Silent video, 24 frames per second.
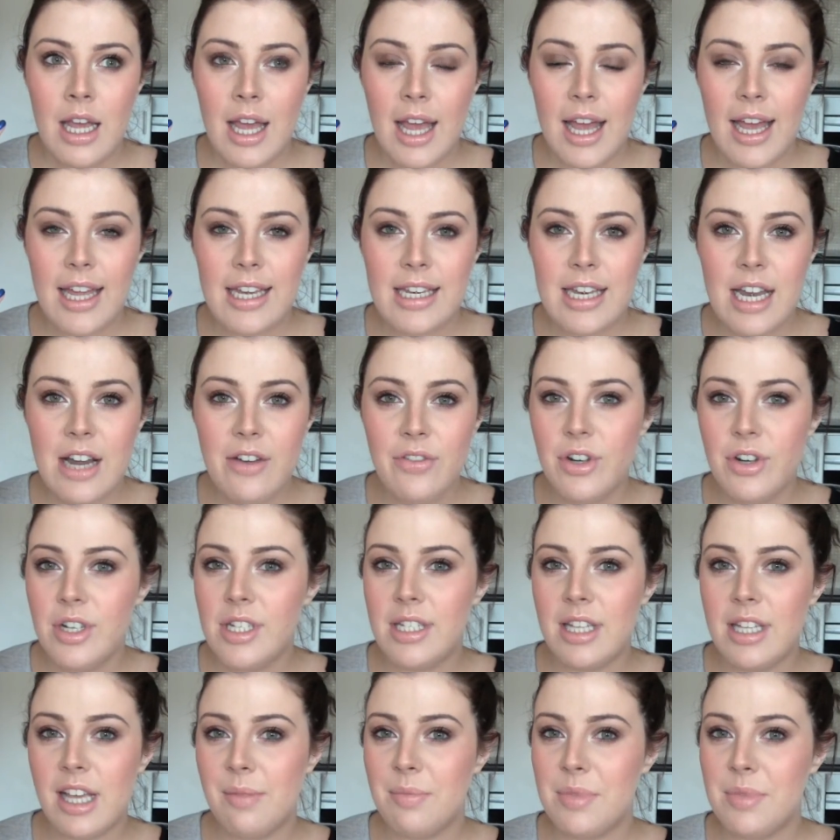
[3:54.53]
it never
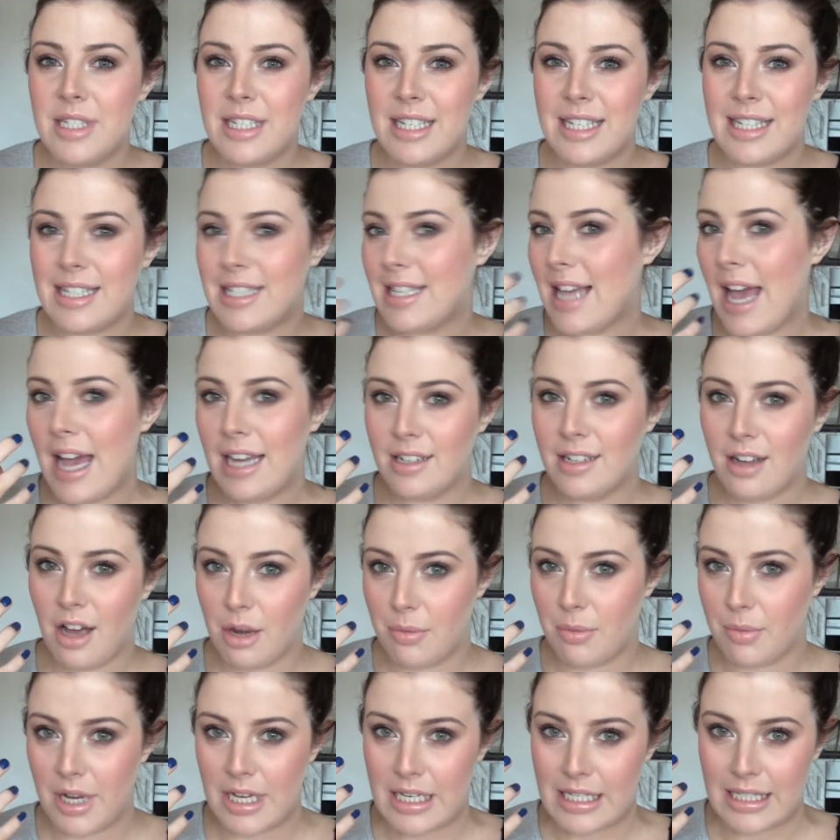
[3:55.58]
seems to set
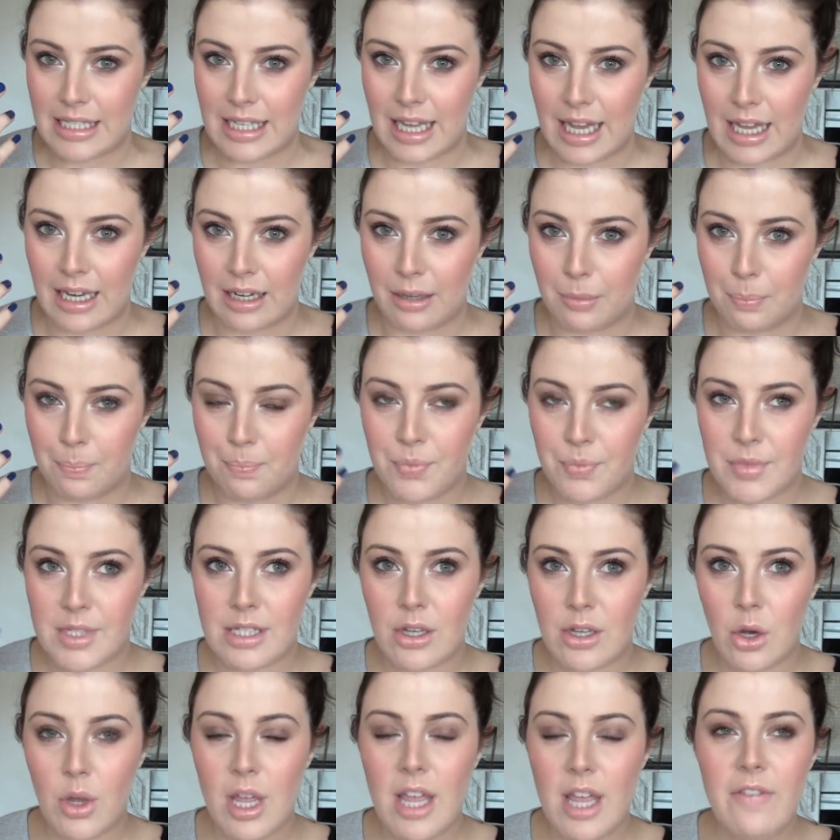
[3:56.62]
on my skin.
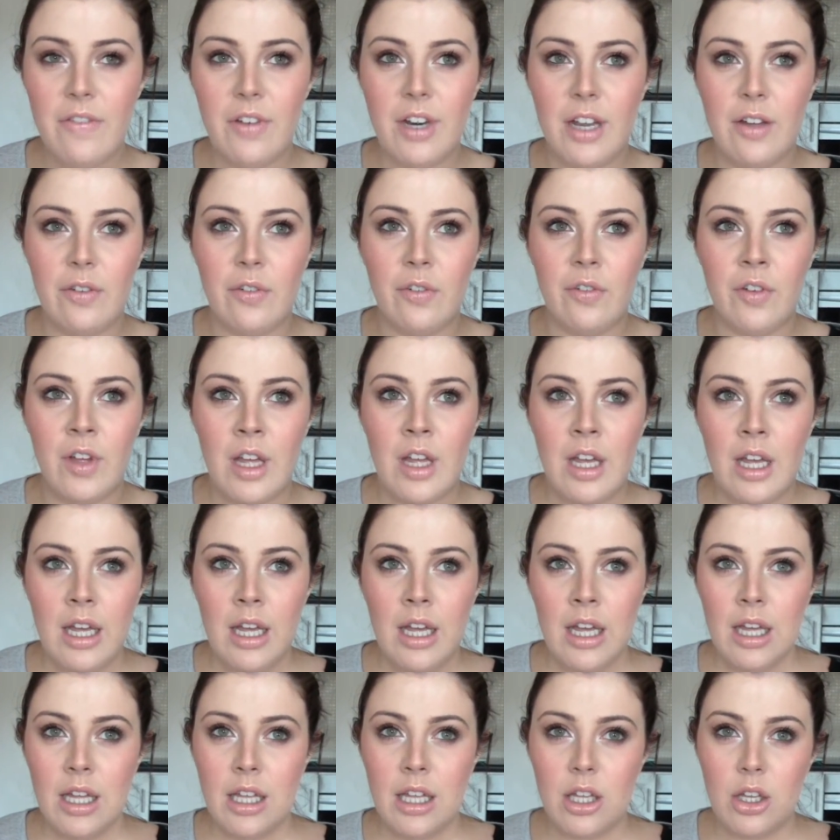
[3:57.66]
So even if,
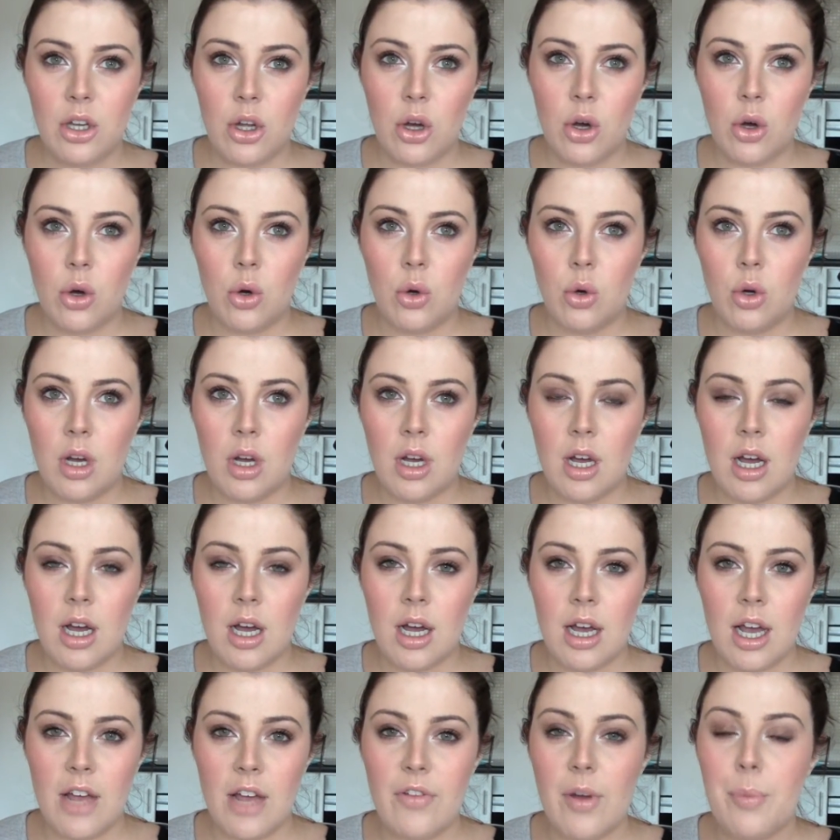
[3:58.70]
you know,
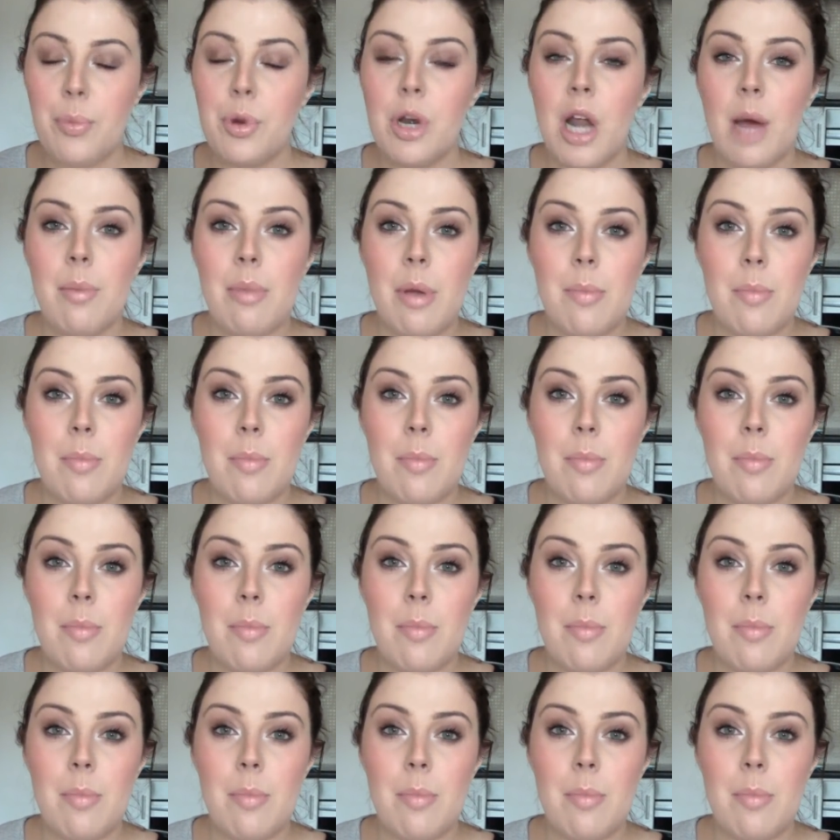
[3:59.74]
if I put on my